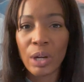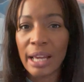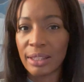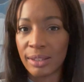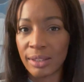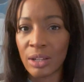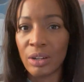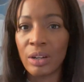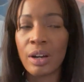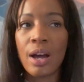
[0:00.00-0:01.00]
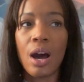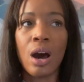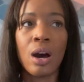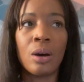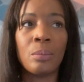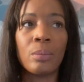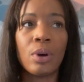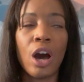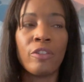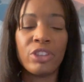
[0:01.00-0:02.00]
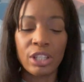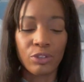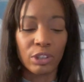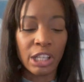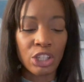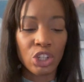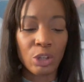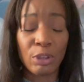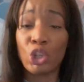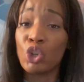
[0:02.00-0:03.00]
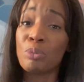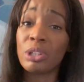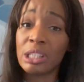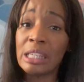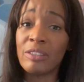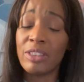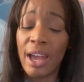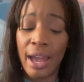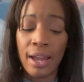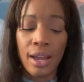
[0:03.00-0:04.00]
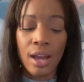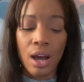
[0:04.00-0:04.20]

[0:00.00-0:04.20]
the center of this relationship that you believe that